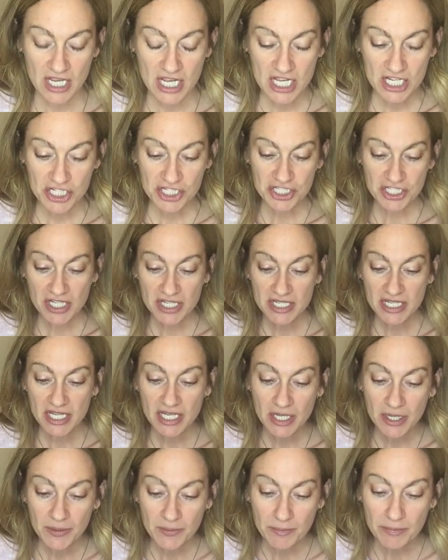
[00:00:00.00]
She and
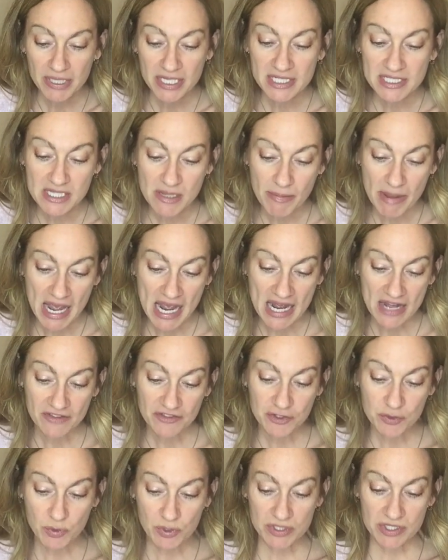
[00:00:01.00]
Nick picked a
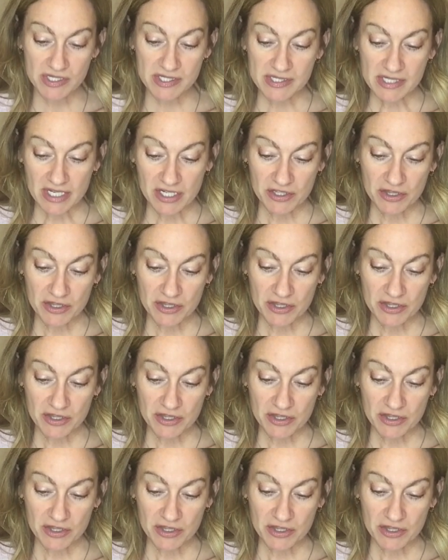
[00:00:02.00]
path toward the site